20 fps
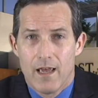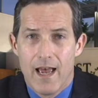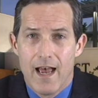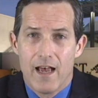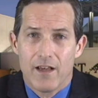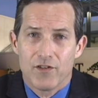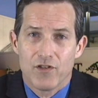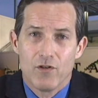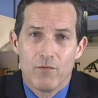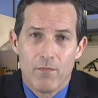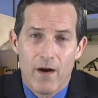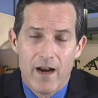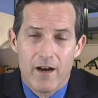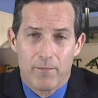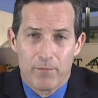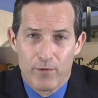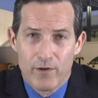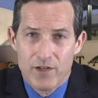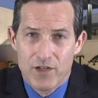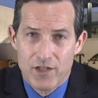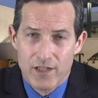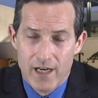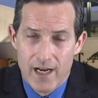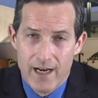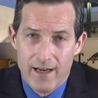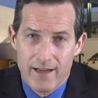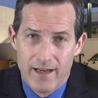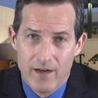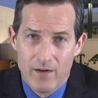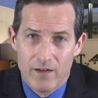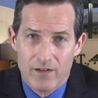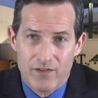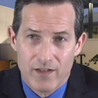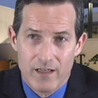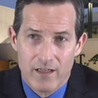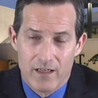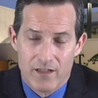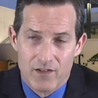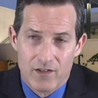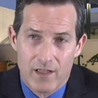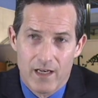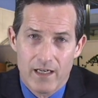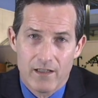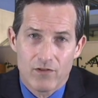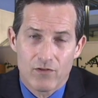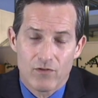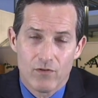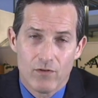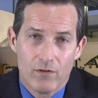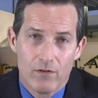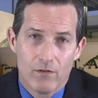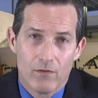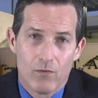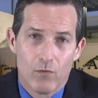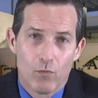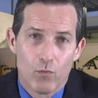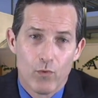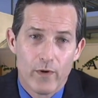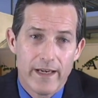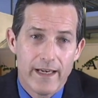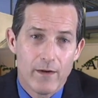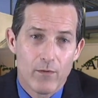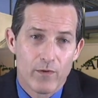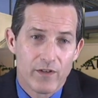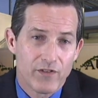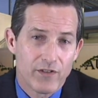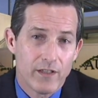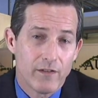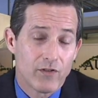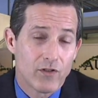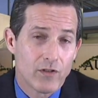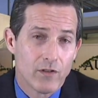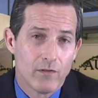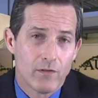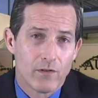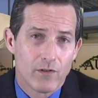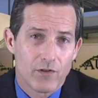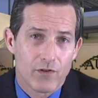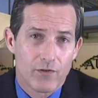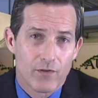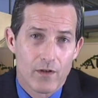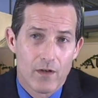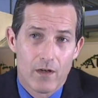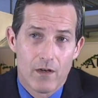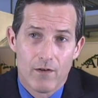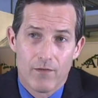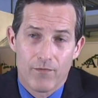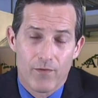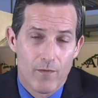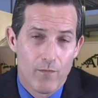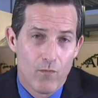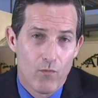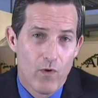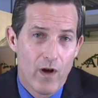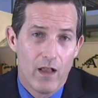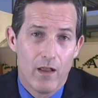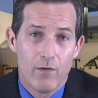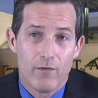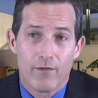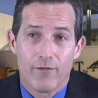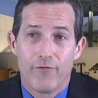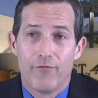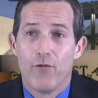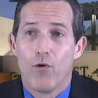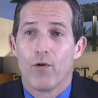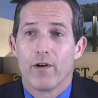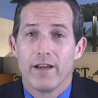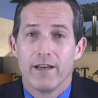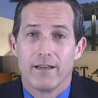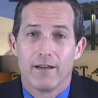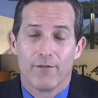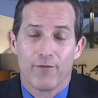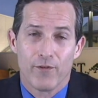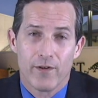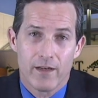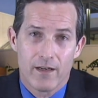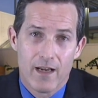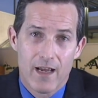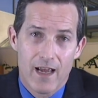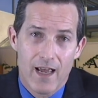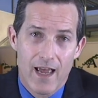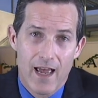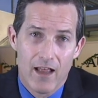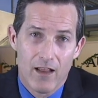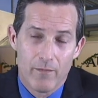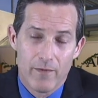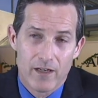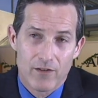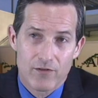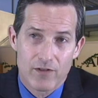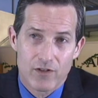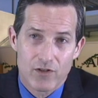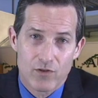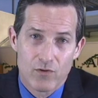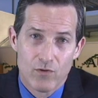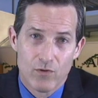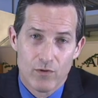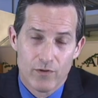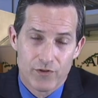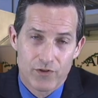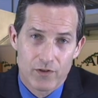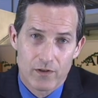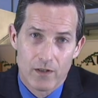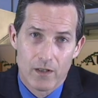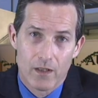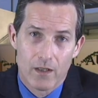As you might appreciate, here at St. Augustine High School, we receive students from well over 40 different elementary schools,